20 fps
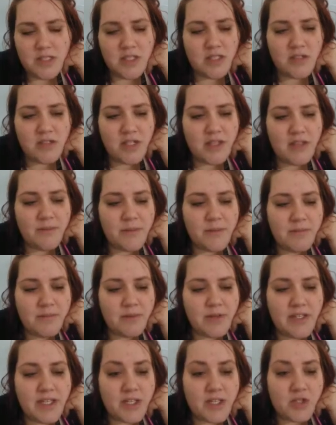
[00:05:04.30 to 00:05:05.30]
you have
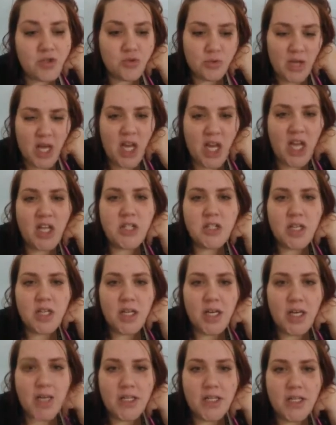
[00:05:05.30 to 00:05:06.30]
people like
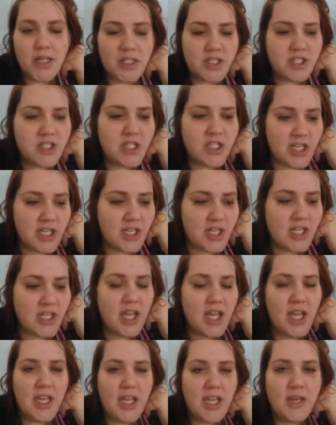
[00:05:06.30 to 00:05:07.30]
Dragnot and JD
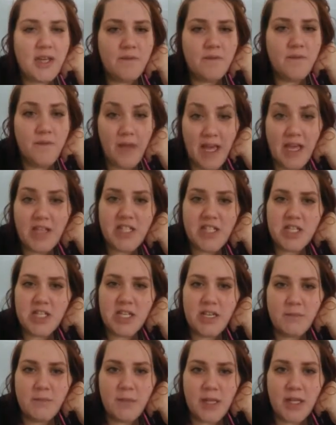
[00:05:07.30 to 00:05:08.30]
Kane fat
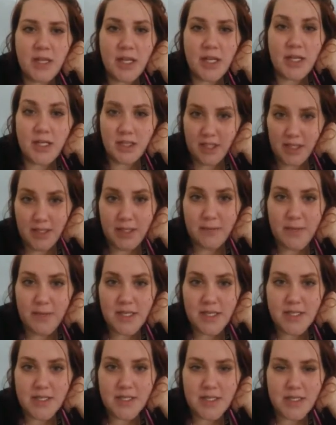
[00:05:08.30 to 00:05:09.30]
shame me on a daily
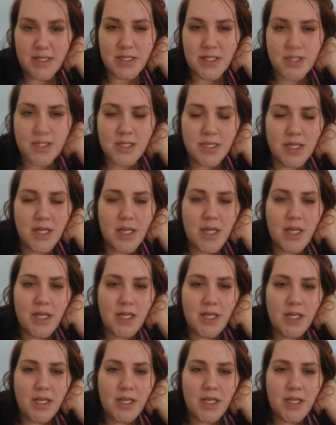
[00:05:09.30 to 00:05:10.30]
basis.
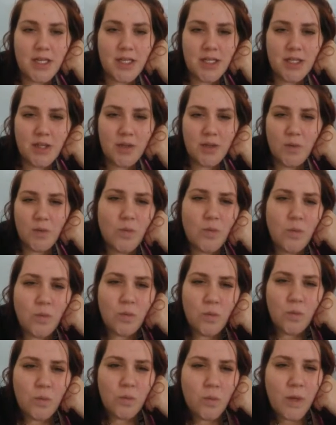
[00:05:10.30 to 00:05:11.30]

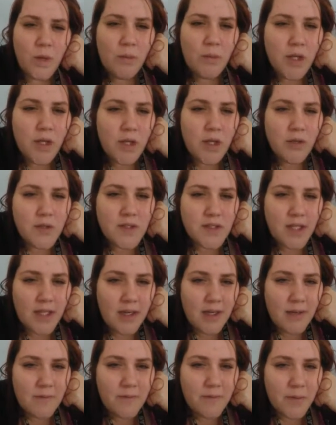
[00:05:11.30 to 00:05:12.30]
Where were you
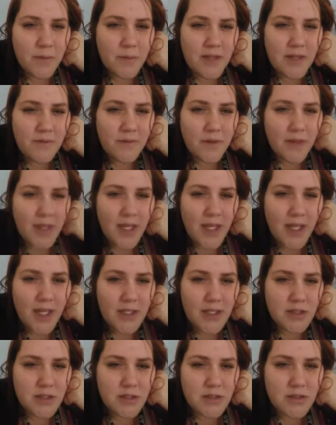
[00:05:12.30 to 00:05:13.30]
sticking up for me for
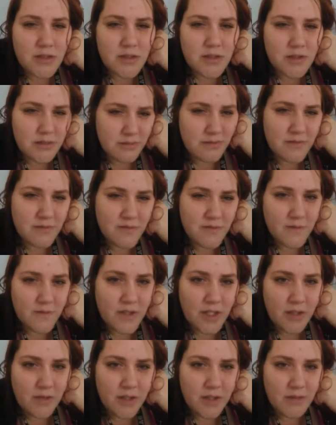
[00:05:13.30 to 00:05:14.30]
that,
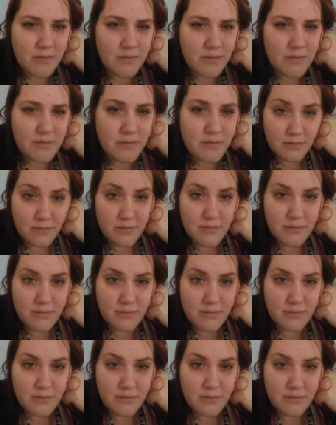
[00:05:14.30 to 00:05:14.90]
Fiona?